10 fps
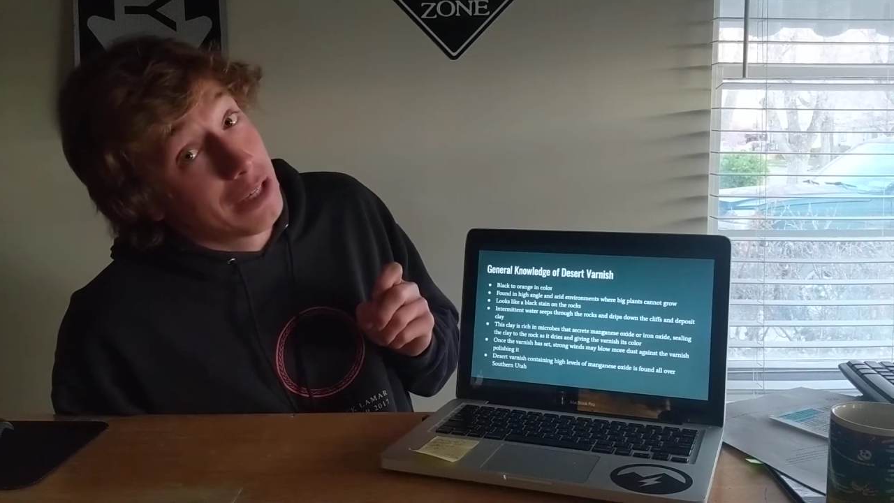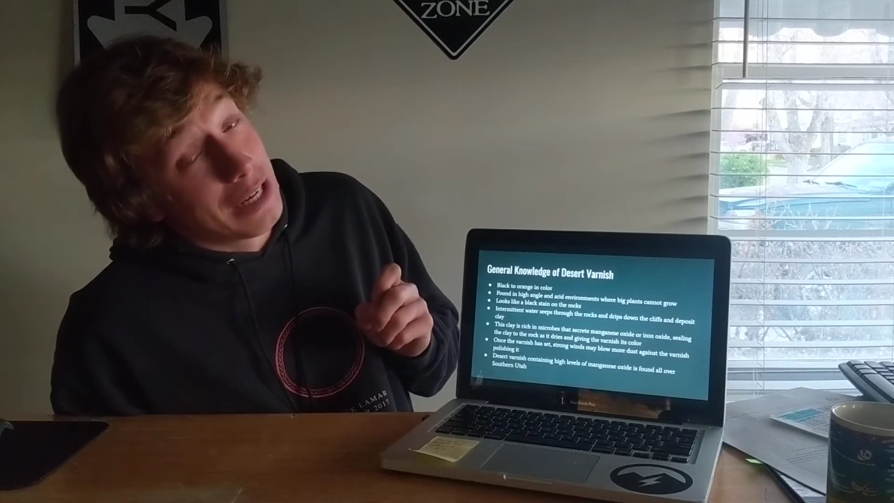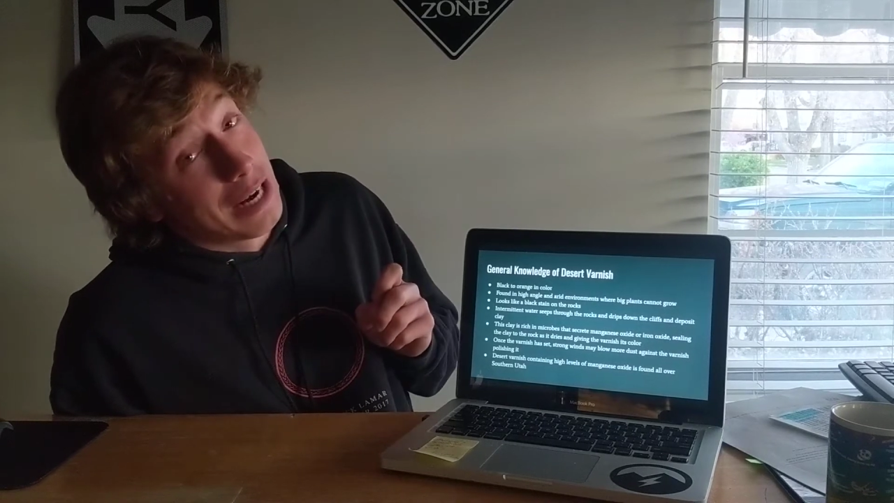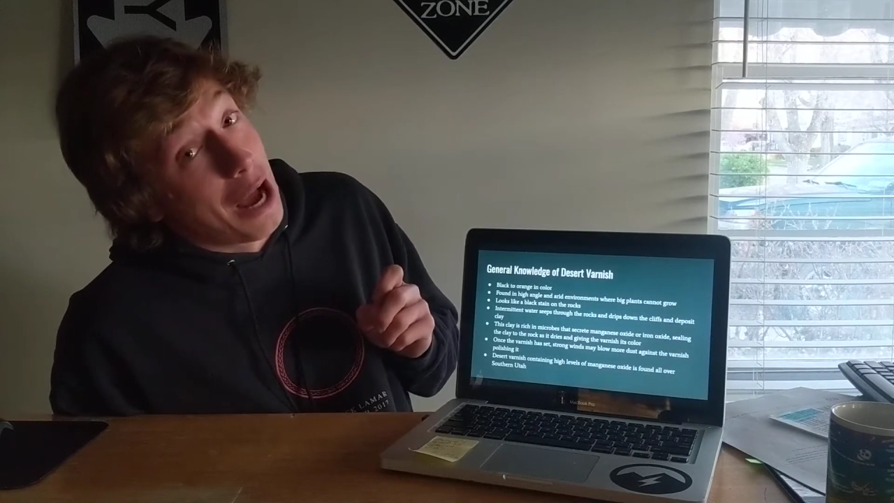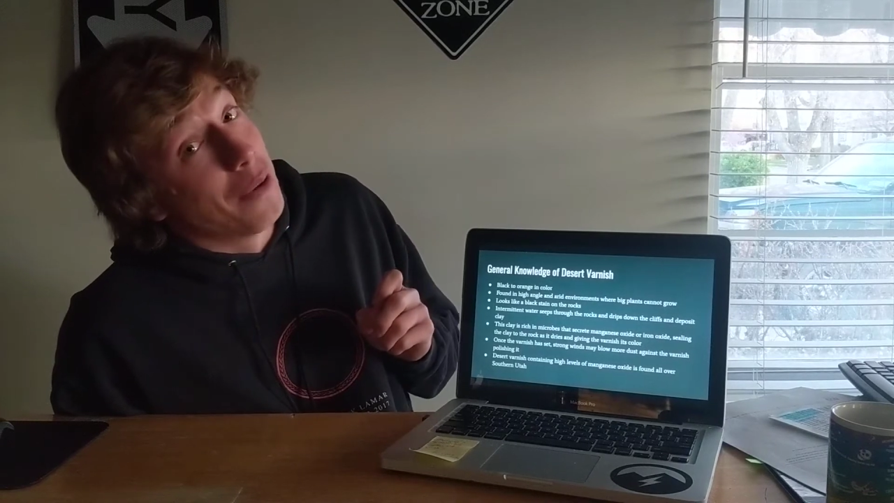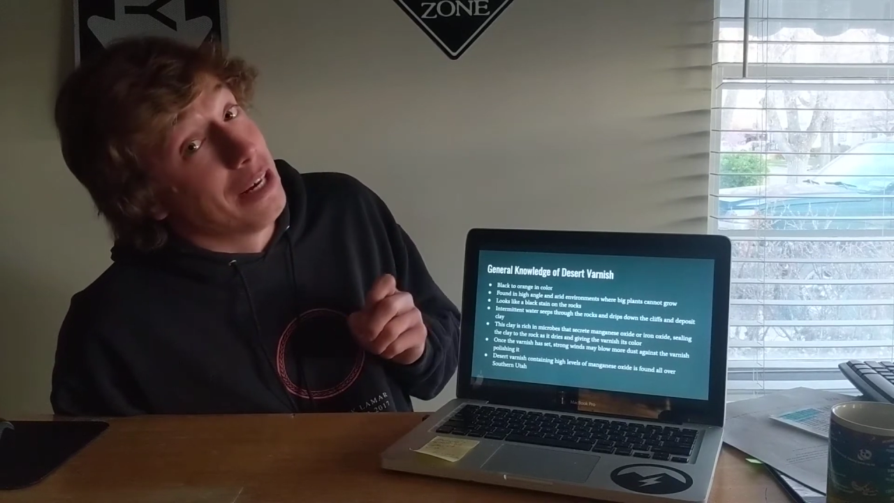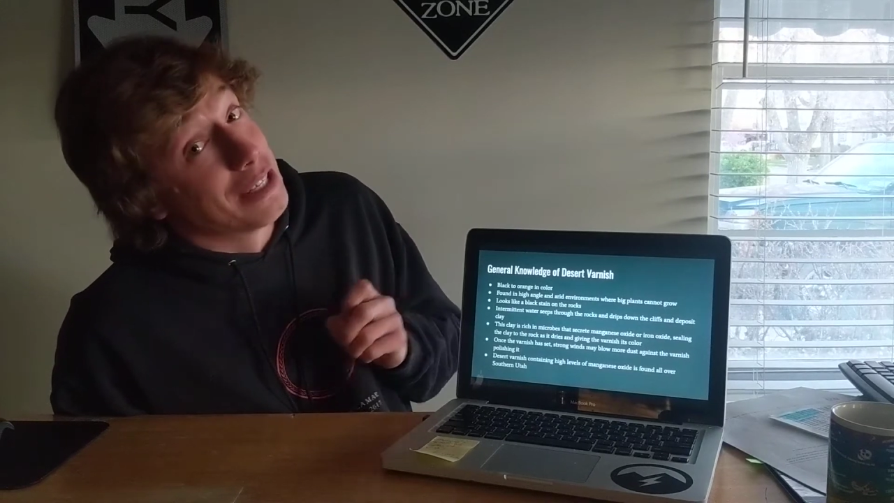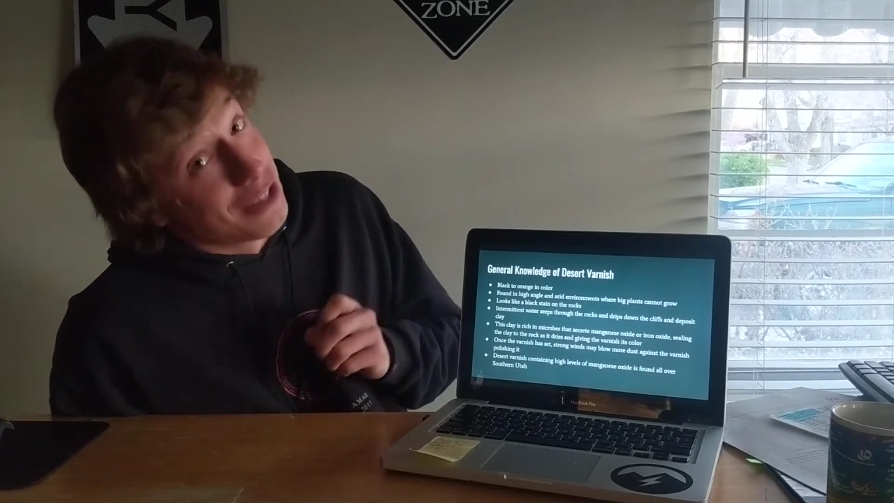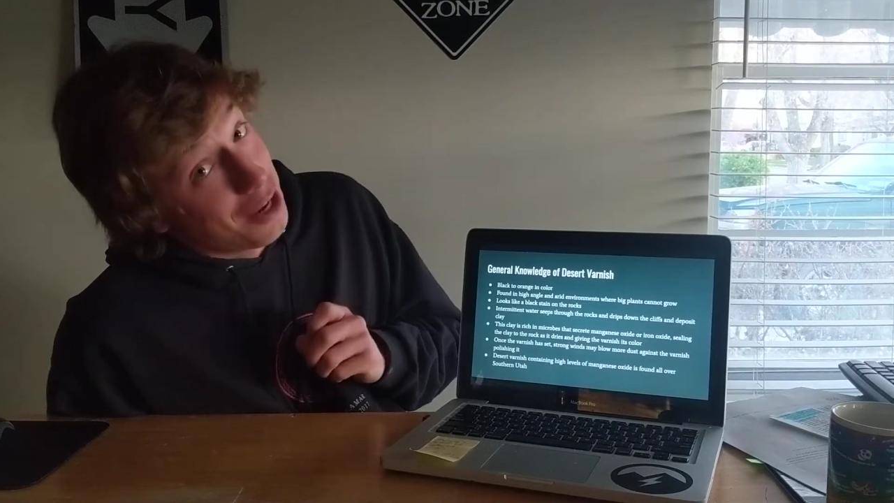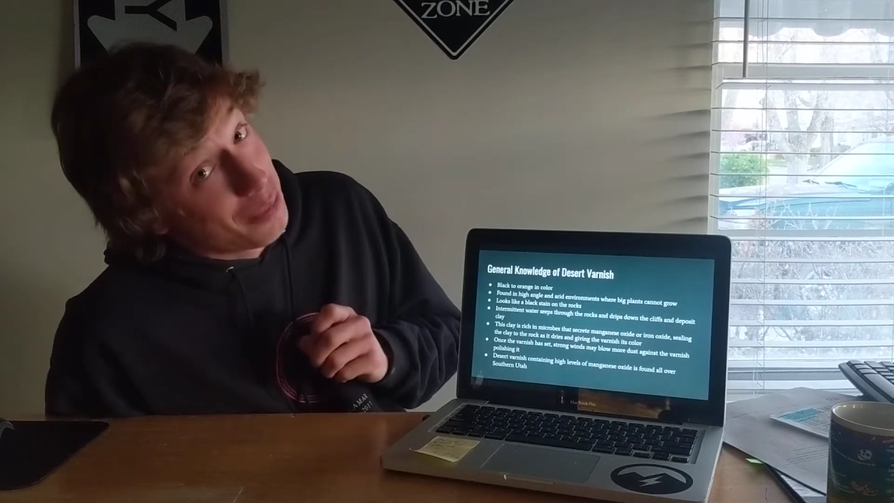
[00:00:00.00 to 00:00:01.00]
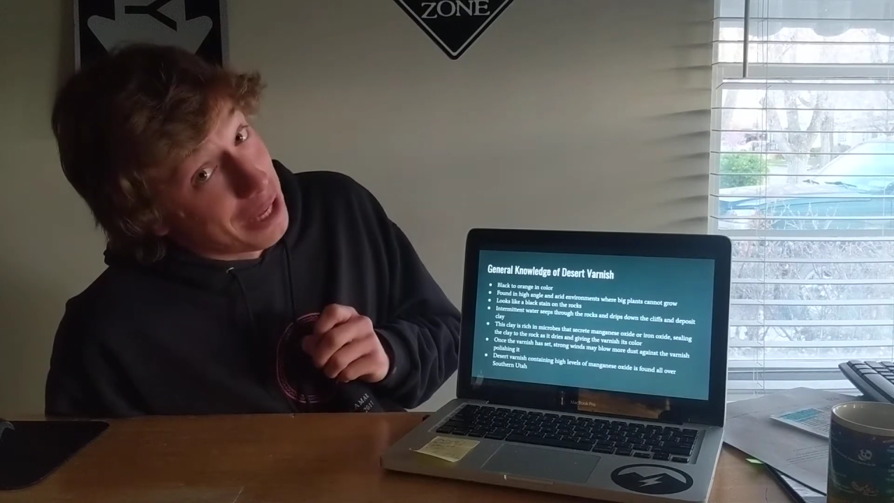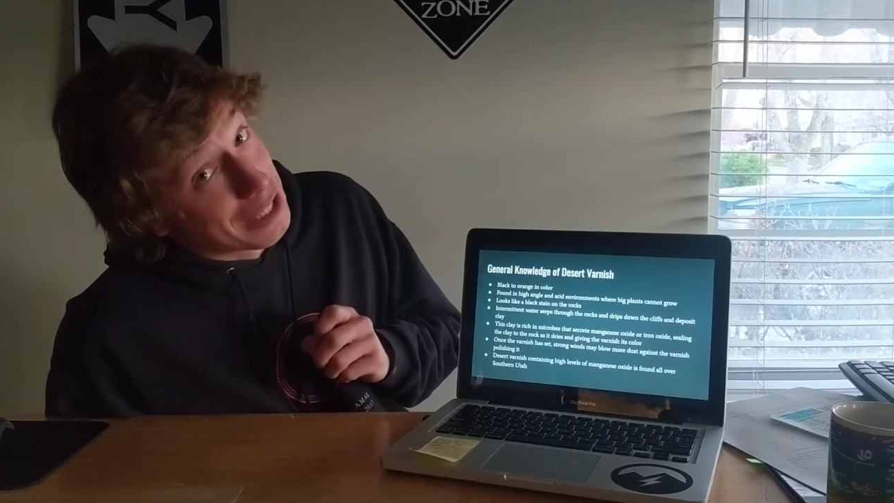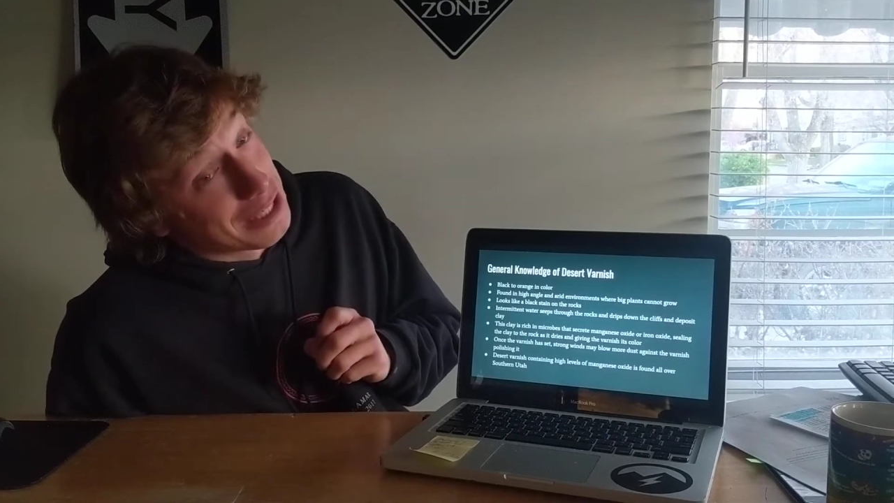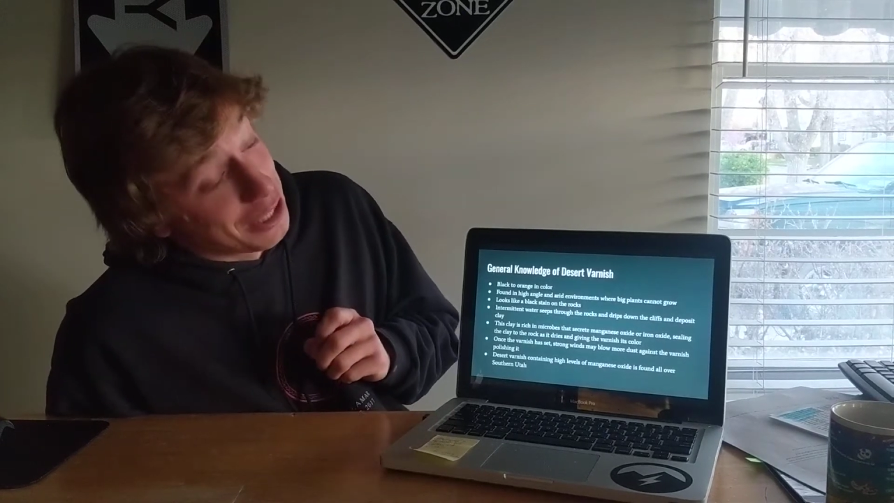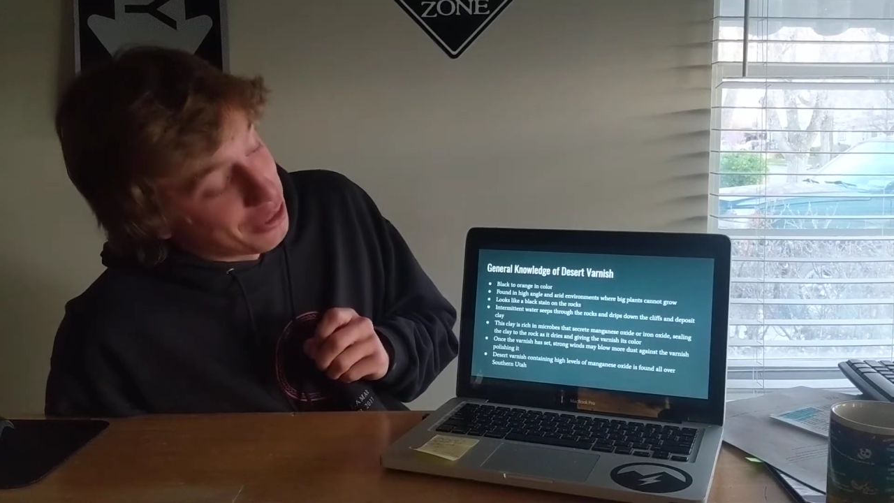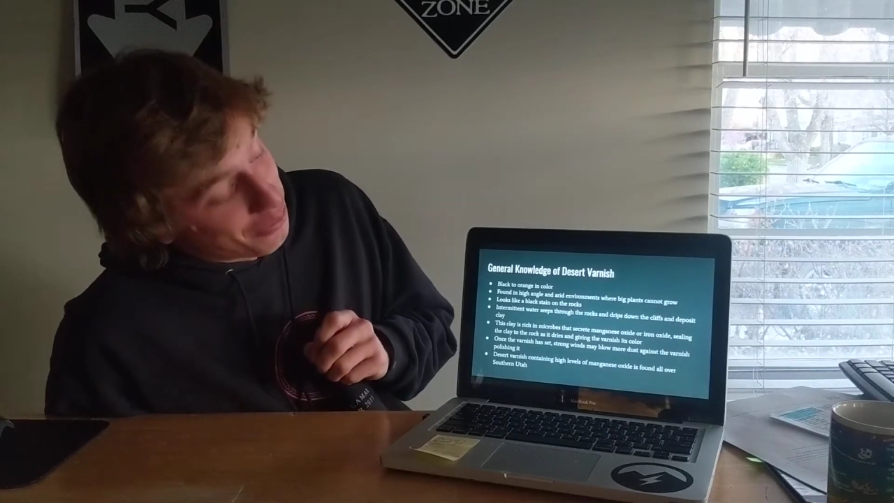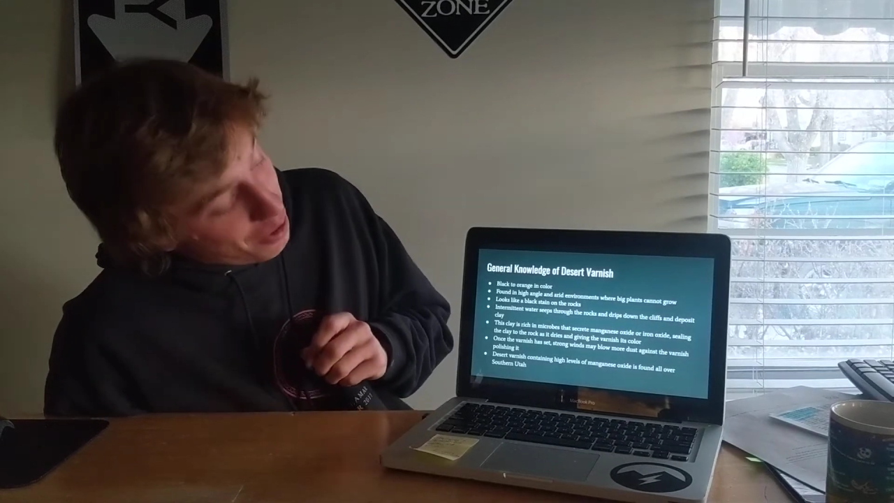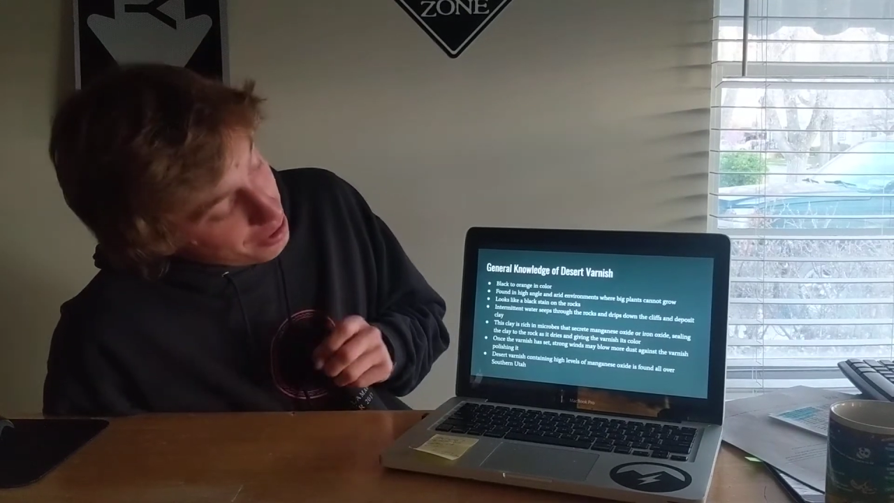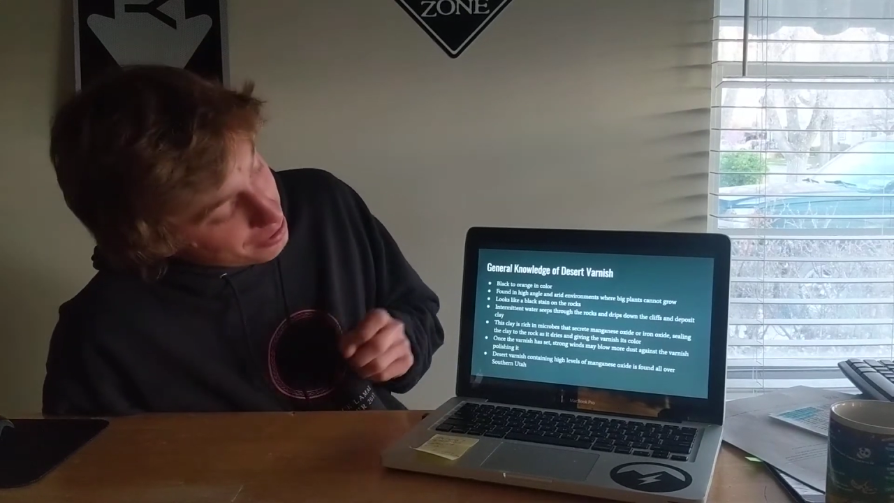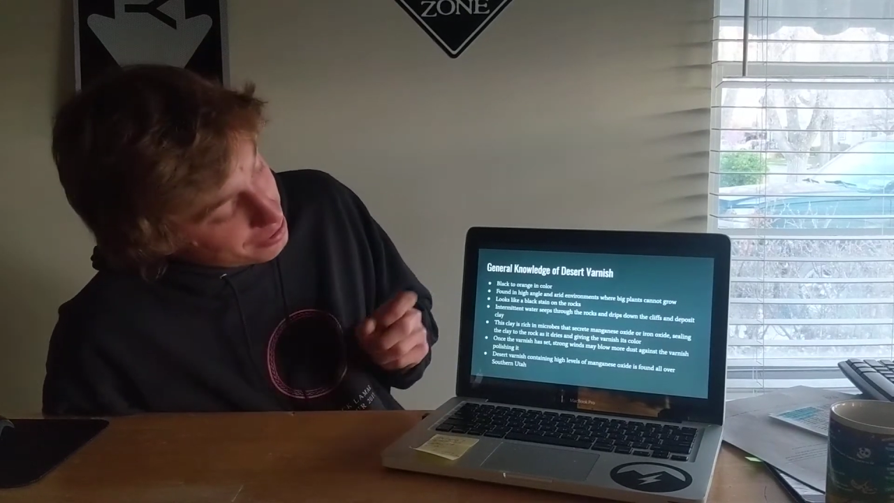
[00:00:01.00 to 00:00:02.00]
and how it is not a black stain on the
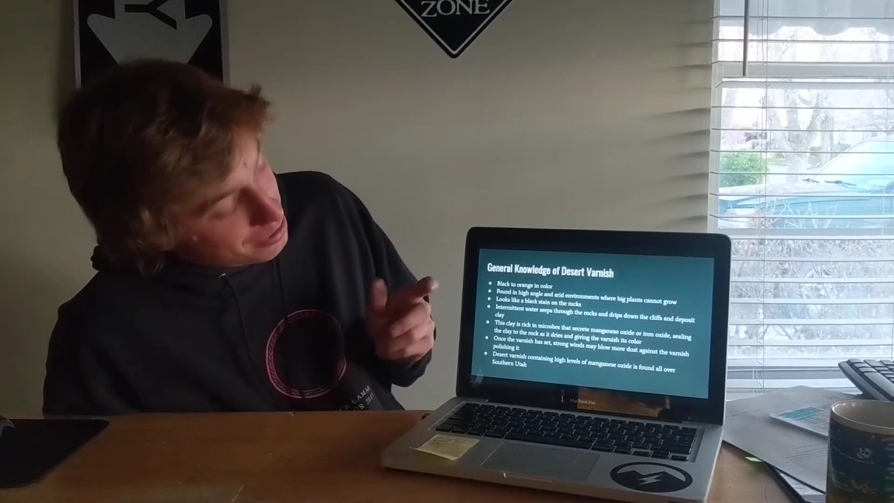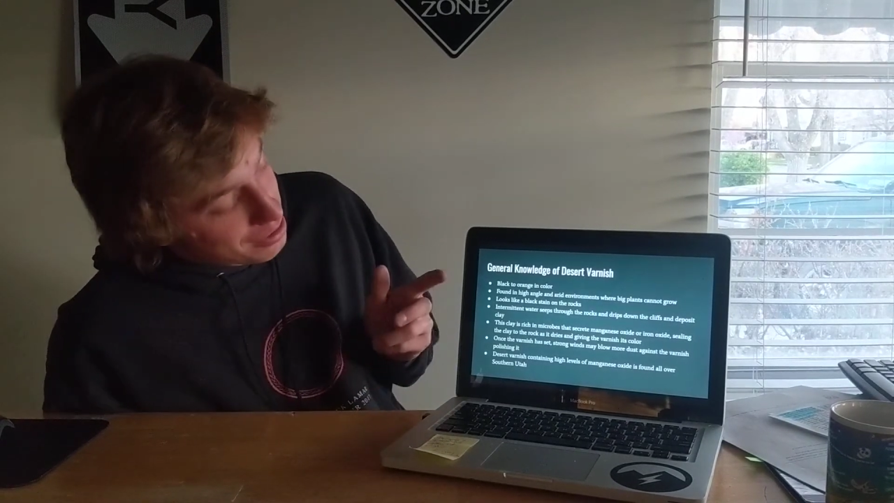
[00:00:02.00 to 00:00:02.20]
rock.